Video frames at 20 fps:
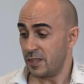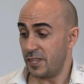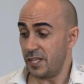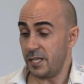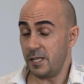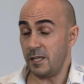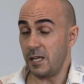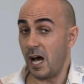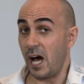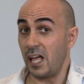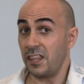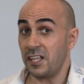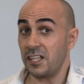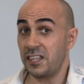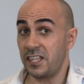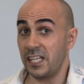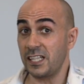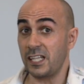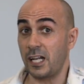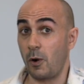The other
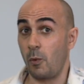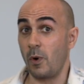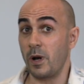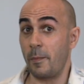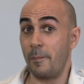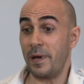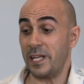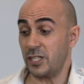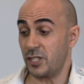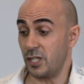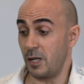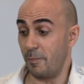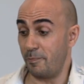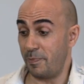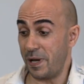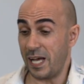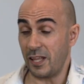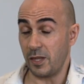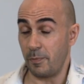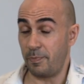thing that I want to mention
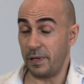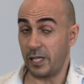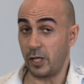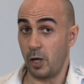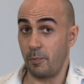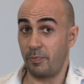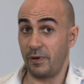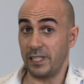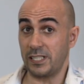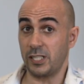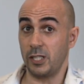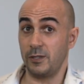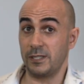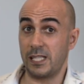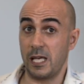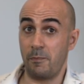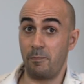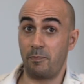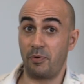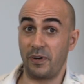about the Picopresso is
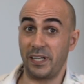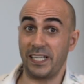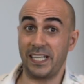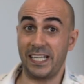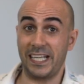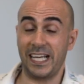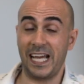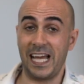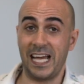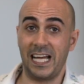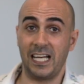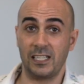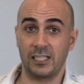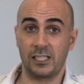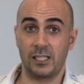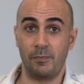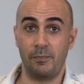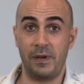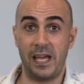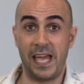they're bringing out
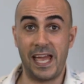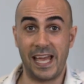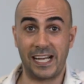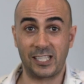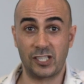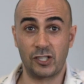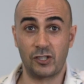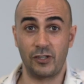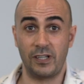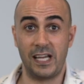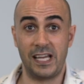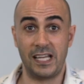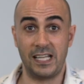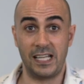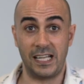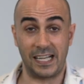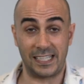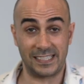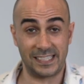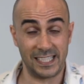some extra
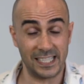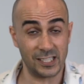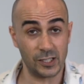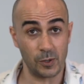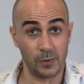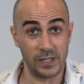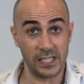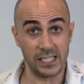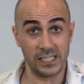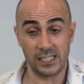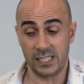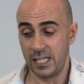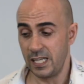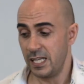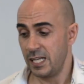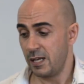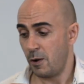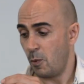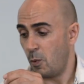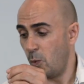accessories.
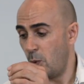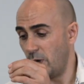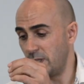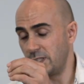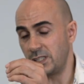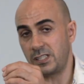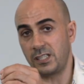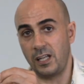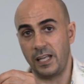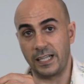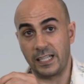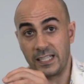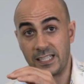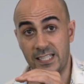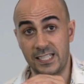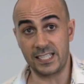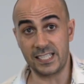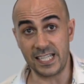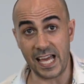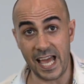One's like a
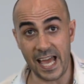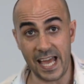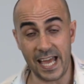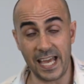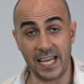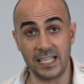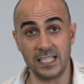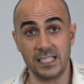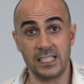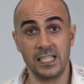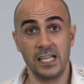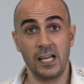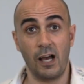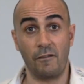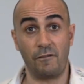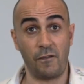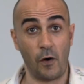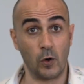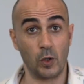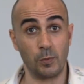stand,
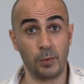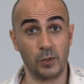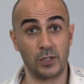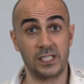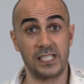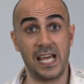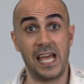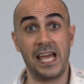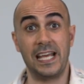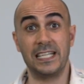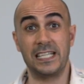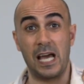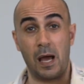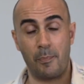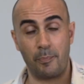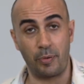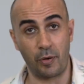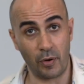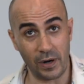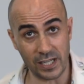a foldable stand, a
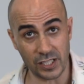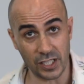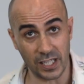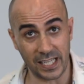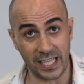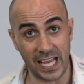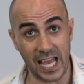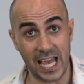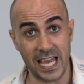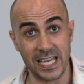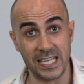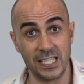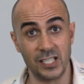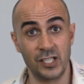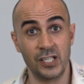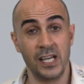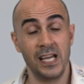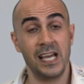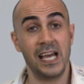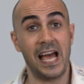pressure
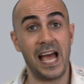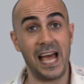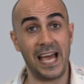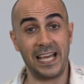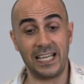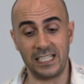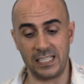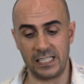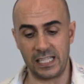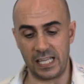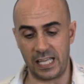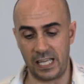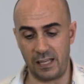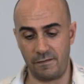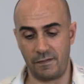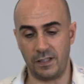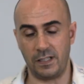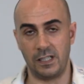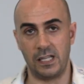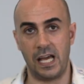gauge, and
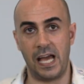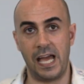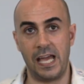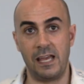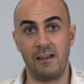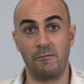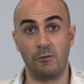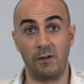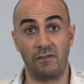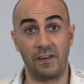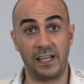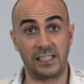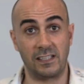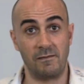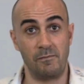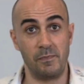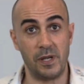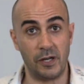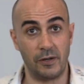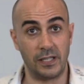even a
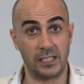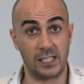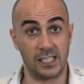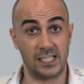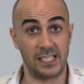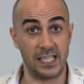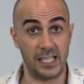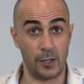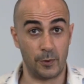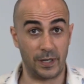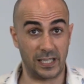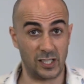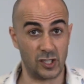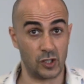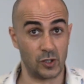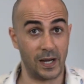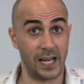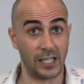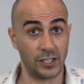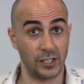reflective mirror to see your
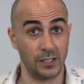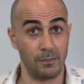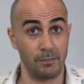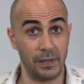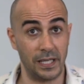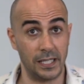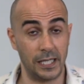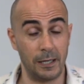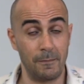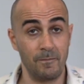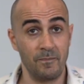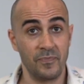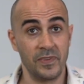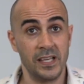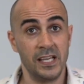extraction better.